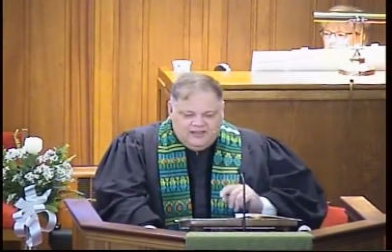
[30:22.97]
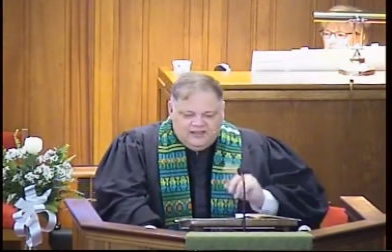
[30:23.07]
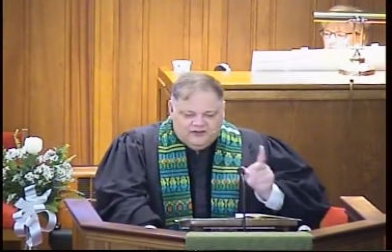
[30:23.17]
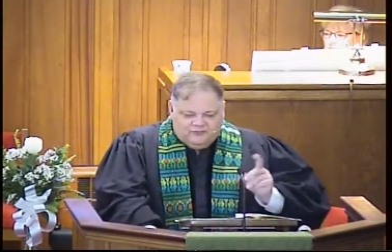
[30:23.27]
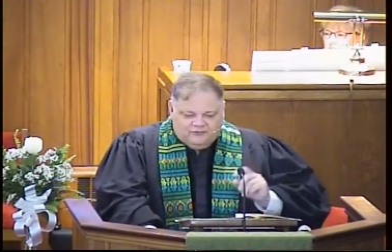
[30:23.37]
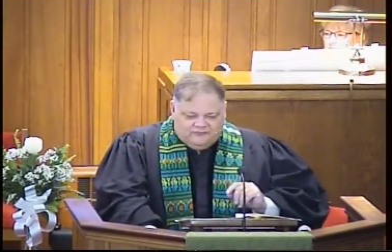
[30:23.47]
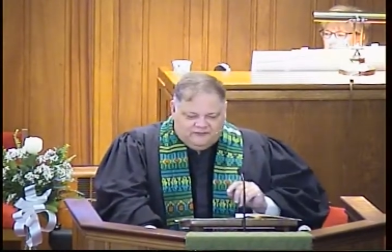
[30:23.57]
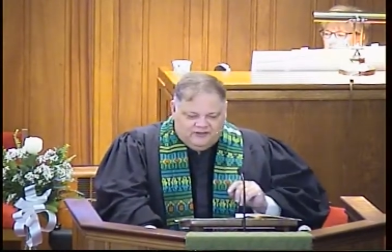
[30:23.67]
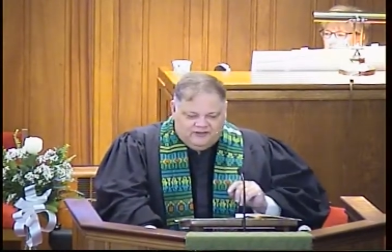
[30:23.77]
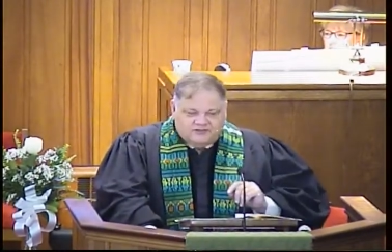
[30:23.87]
It
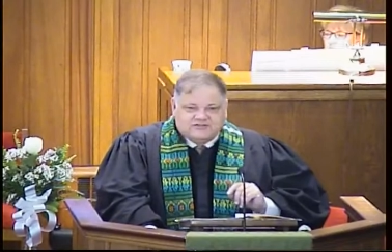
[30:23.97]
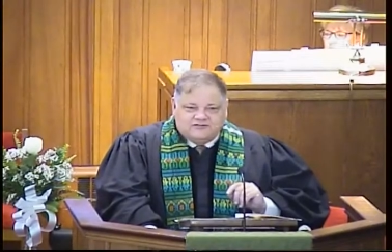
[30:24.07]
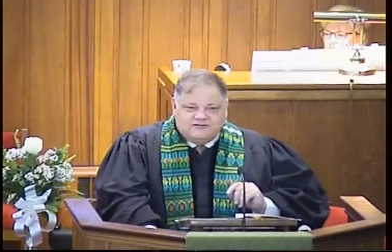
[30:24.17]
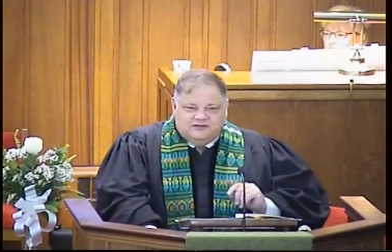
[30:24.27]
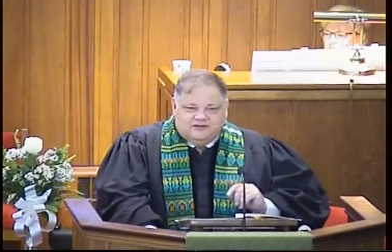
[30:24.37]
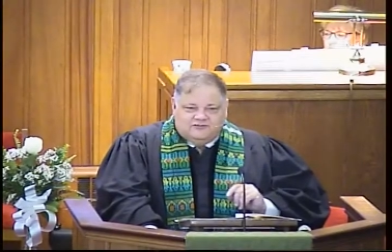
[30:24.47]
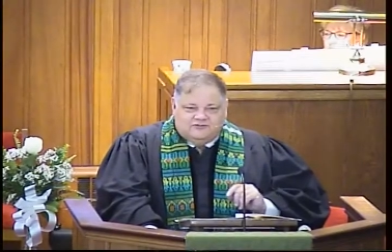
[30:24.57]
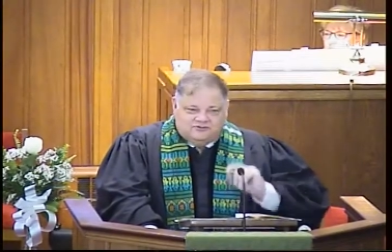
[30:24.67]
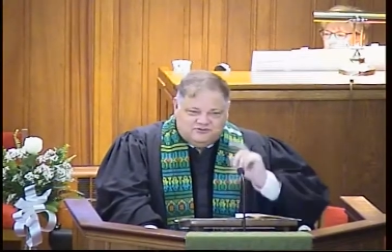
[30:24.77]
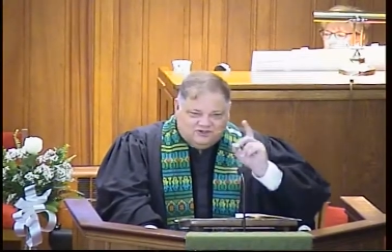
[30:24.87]
reflects,
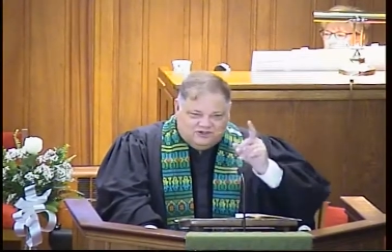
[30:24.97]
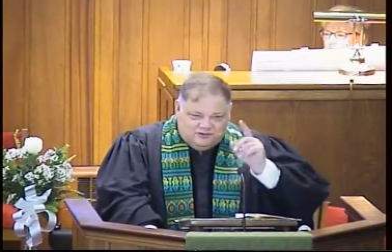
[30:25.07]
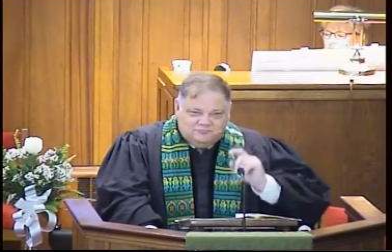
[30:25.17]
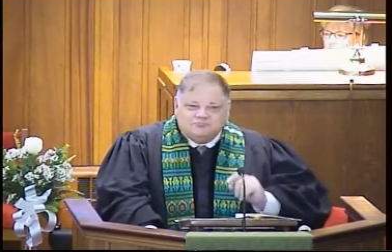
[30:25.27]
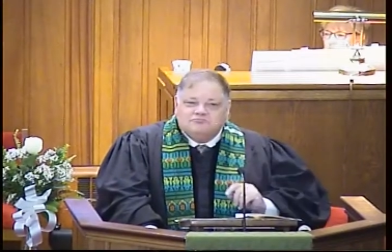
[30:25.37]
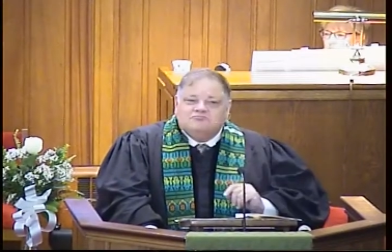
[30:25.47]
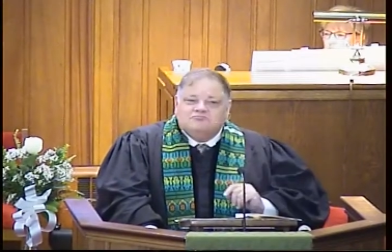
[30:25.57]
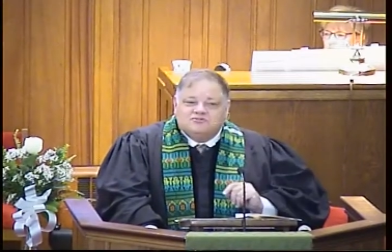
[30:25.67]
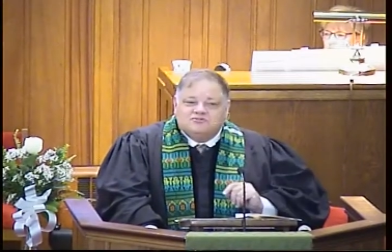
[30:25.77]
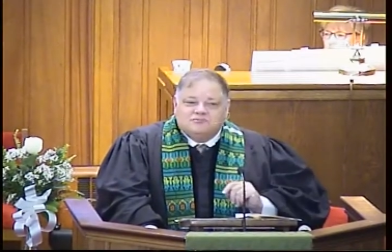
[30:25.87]
and John
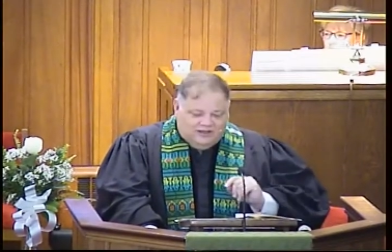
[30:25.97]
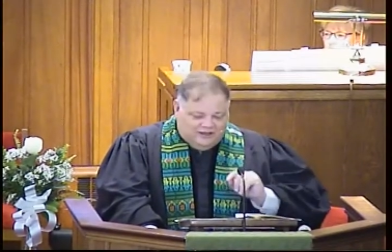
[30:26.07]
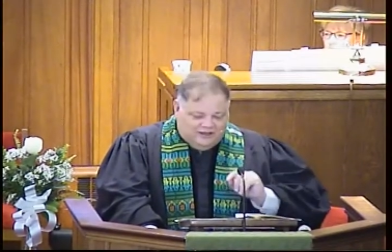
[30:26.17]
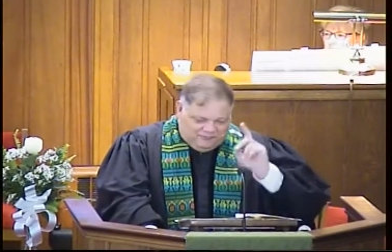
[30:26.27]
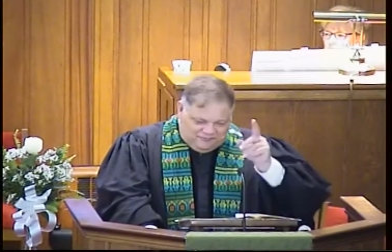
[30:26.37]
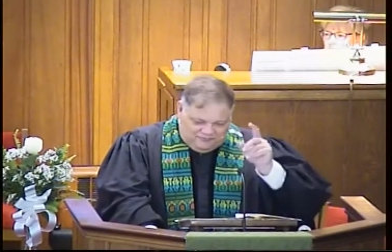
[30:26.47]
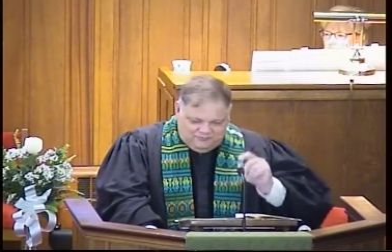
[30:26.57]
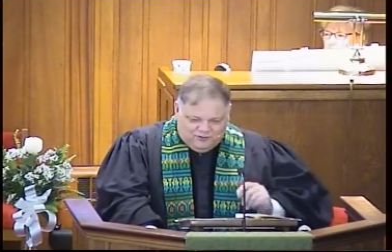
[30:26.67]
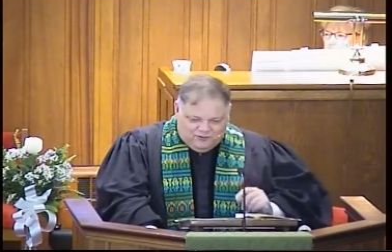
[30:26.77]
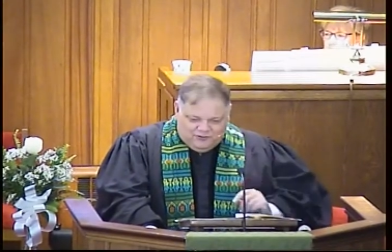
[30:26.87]
uh,
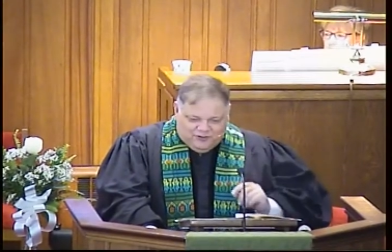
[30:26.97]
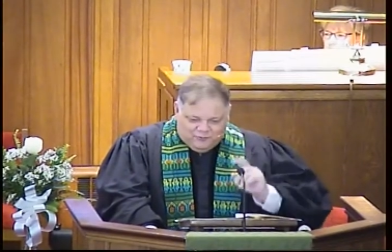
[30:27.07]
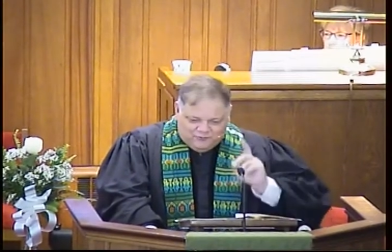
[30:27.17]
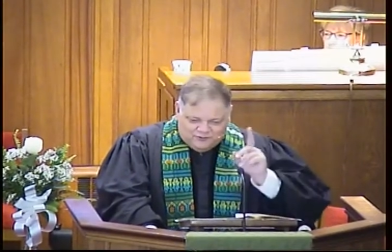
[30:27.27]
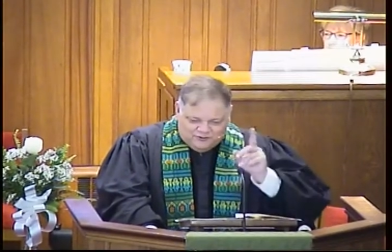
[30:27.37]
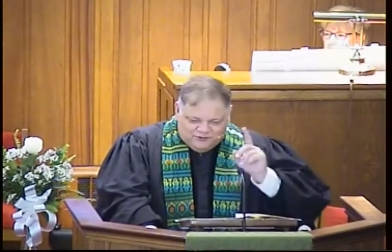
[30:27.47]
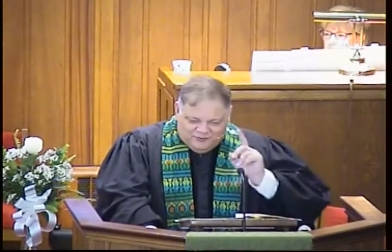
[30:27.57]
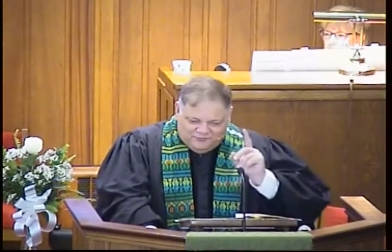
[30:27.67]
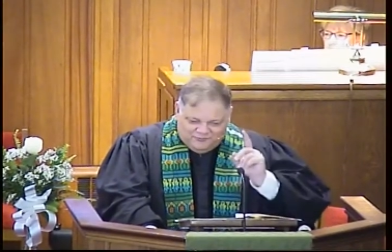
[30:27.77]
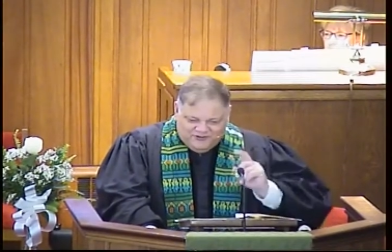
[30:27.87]
Booker, I want you to
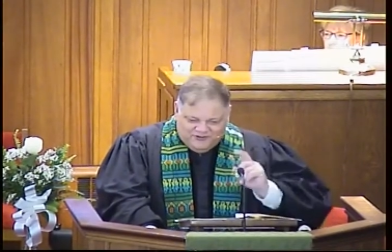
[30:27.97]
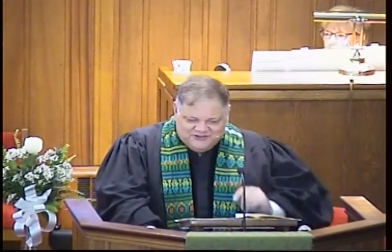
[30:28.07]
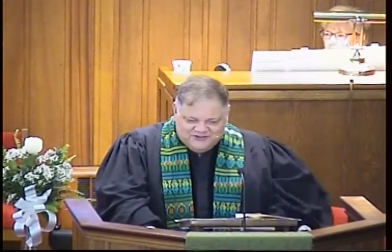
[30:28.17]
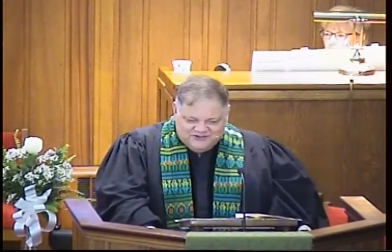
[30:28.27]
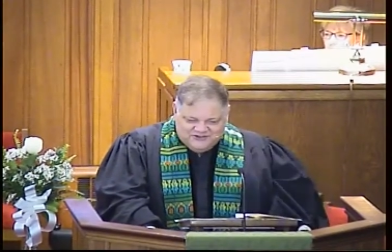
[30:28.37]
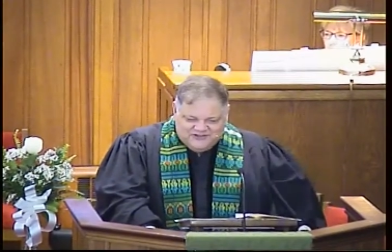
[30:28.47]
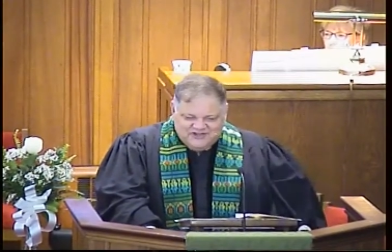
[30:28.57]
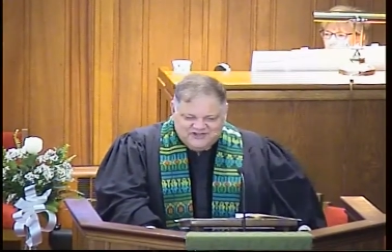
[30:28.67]
pay attention to this.